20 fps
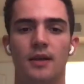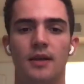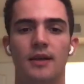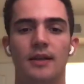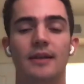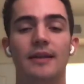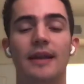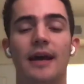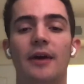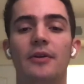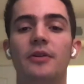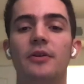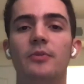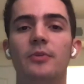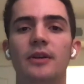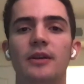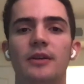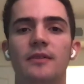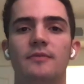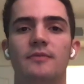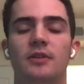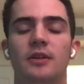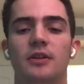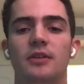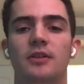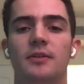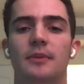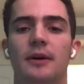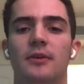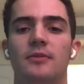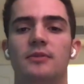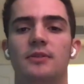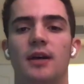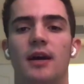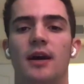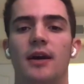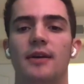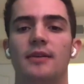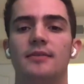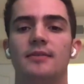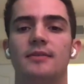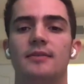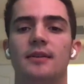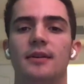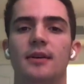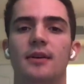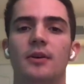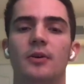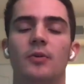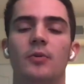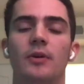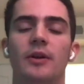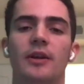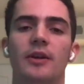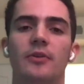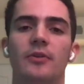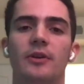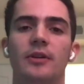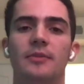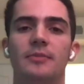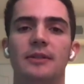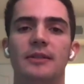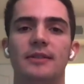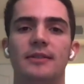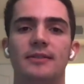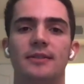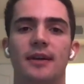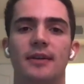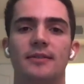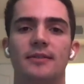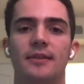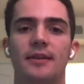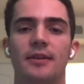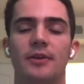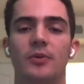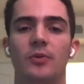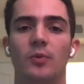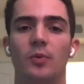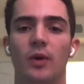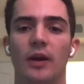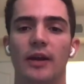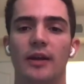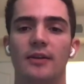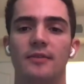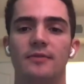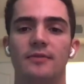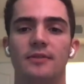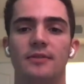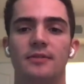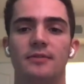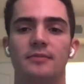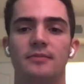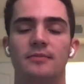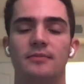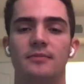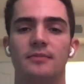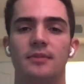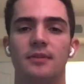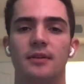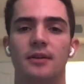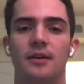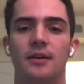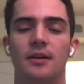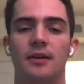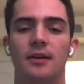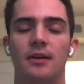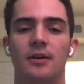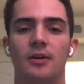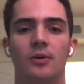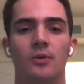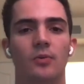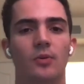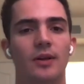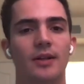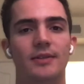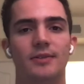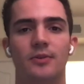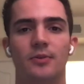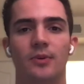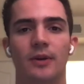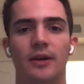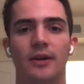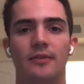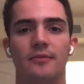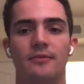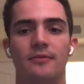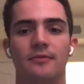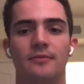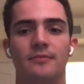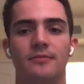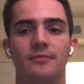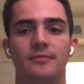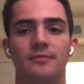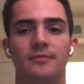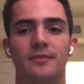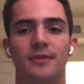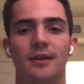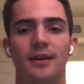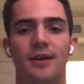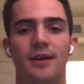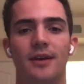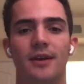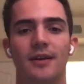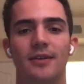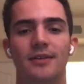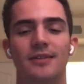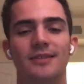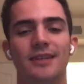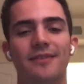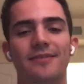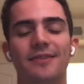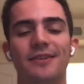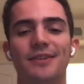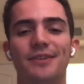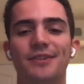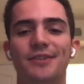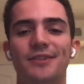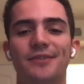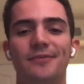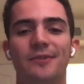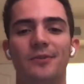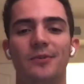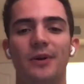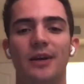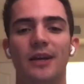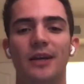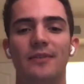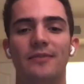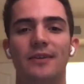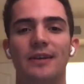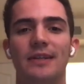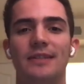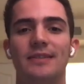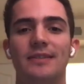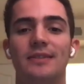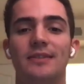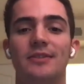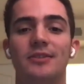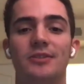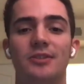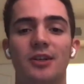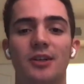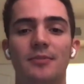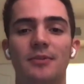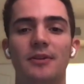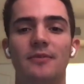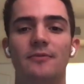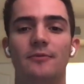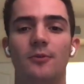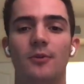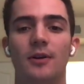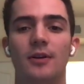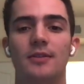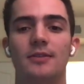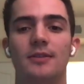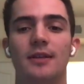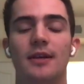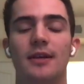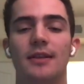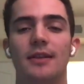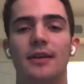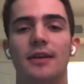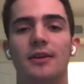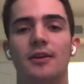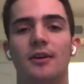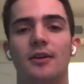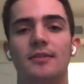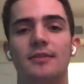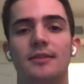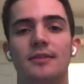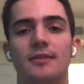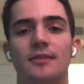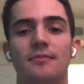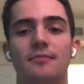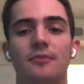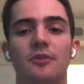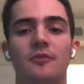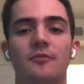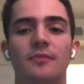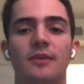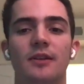Now that we have learned about tides, we are going to be discussing waves. What is a wave? The definition of a wave is a disturbing force that causes the movement